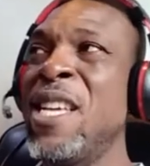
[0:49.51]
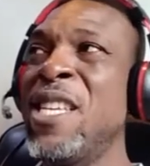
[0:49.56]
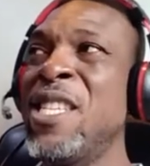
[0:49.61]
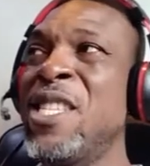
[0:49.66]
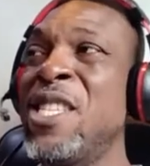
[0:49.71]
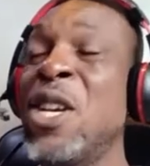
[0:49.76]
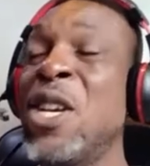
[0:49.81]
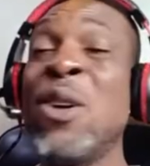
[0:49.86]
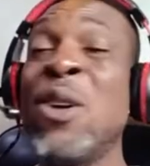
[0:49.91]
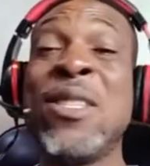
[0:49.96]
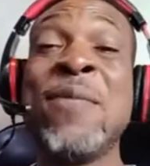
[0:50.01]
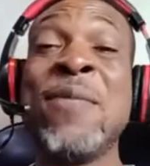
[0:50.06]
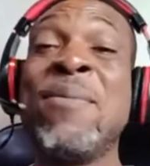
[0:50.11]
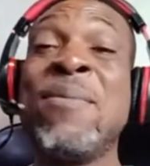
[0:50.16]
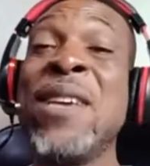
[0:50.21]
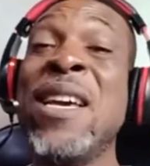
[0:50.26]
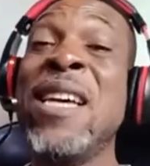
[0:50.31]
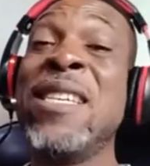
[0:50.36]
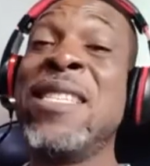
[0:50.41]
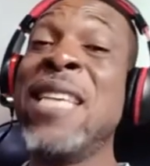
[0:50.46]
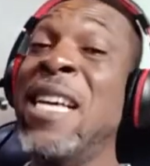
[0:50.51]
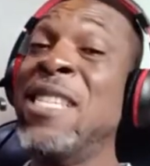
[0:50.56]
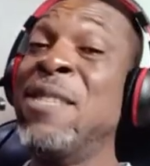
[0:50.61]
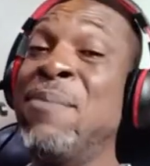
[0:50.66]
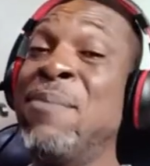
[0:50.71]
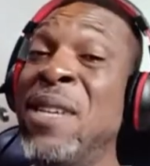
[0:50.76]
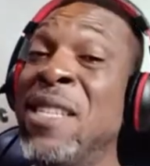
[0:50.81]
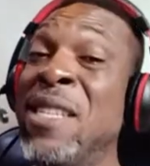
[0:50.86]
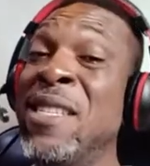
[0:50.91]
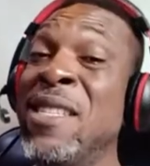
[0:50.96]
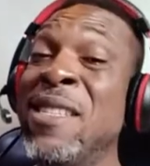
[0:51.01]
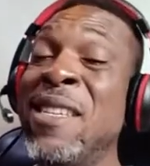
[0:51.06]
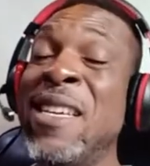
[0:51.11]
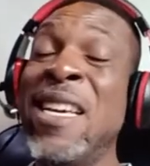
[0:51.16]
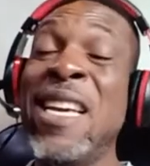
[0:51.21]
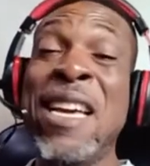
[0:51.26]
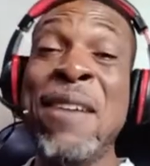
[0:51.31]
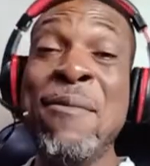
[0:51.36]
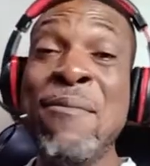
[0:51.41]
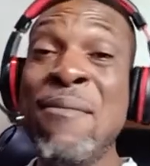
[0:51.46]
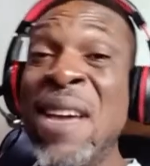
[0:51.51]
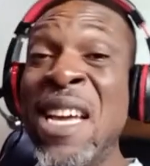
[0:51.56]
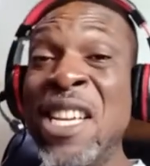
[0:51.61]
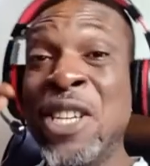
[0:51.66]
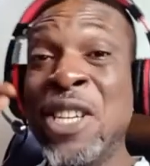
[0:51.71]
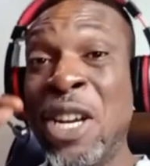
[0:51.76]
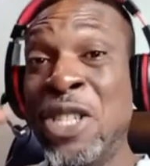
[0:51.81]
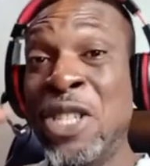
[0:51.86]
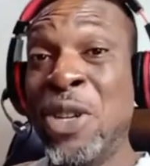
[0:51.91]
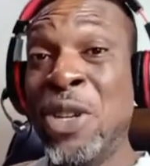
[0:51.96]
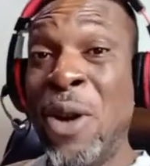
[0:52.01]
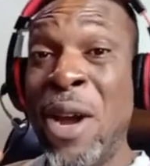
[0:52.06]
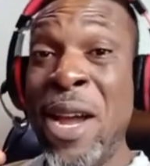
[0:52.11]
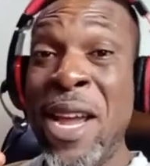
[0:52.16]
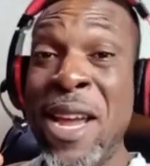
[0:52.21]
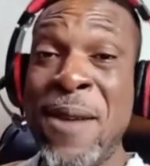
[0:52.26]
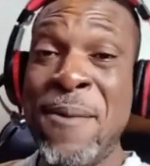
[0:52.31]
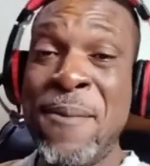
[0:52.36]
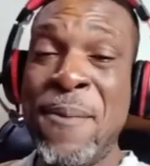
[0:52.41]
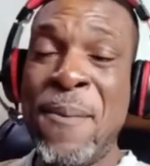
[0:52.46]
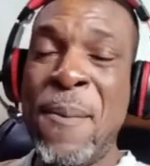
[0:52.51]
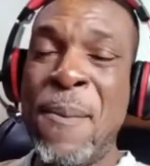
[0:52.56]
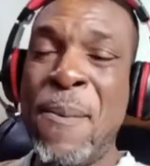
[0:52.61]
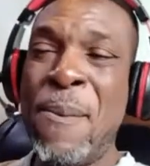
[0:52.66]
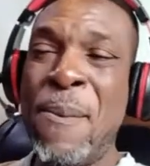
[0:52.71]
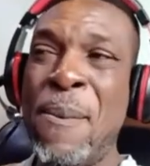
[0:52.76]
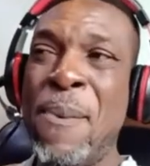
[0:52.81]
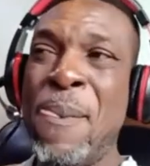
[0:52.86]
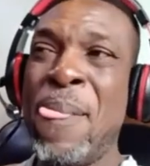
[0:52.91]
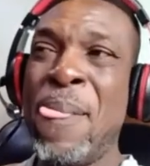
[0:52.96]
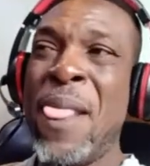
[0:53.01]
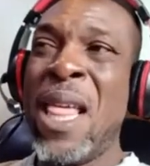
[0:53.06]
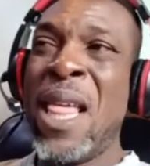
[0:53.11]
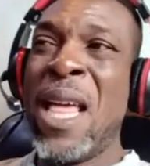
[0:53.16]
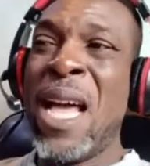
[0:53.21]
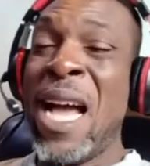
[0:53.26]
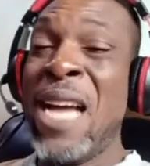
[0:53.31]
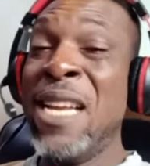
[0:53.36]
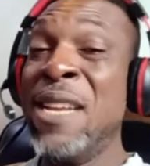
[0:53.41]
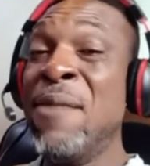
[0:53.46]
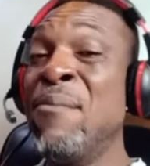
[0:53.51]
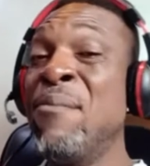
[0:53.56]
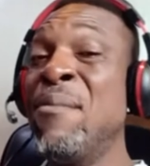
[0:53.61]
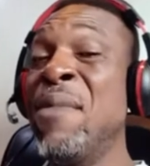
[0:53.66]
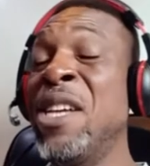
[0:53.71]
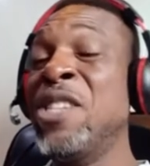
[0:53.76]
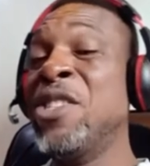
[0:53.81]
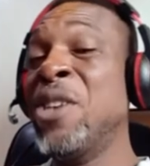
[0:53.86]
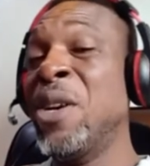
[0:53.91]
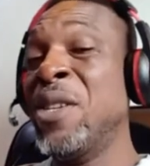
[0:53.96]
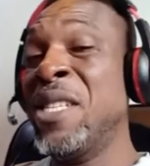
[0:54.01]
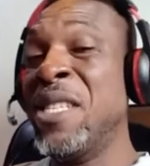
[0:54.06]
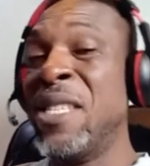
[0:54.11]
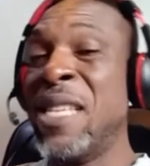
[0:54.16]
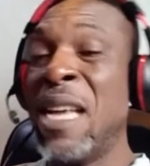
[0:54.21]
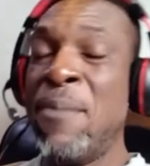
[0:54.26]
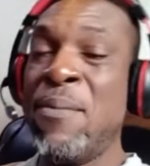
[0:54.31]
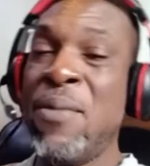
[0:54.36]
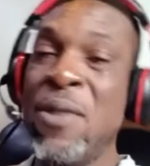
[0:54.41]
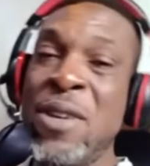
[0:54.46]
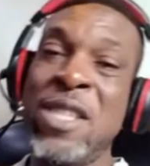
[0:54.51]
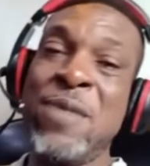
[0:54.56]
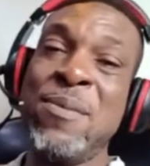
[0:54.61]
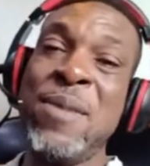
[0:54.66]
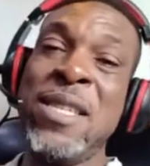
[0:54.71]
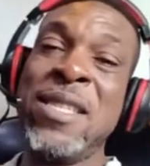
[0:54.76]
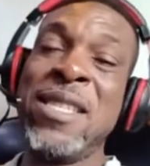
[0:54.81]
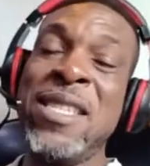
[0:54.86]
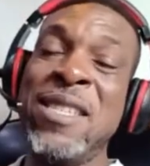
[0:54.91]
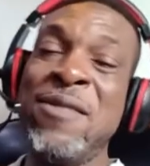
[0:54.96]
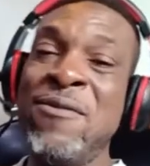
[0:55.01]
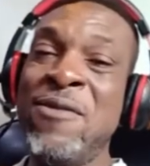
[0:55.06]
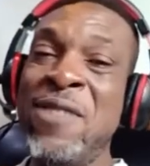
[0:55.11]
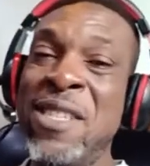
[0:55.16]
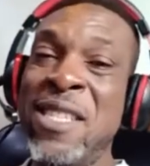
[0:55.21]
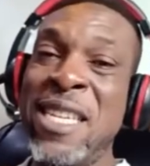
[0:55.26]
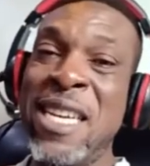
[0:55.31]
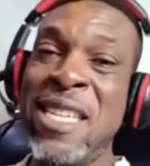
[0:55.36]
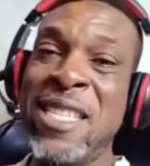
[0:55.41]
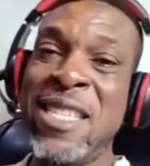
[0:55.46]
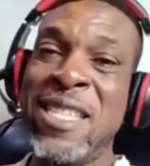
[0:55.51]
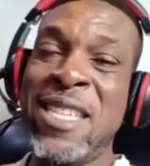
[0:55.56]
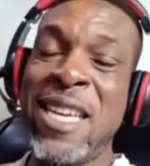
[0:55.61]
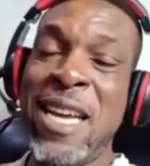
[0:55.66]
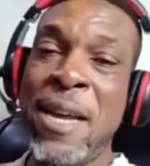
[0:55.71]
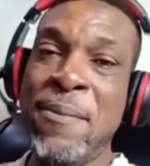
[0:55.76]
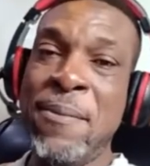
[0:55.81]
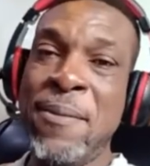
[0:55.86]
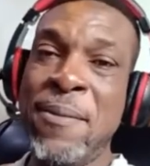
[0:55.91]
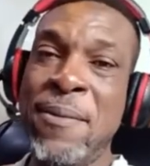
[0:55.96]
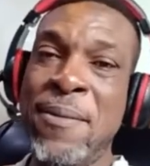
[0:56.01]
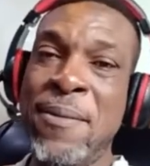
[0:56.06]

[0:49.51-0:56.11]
COTPS has been a major joy and a major disappointment in recent time.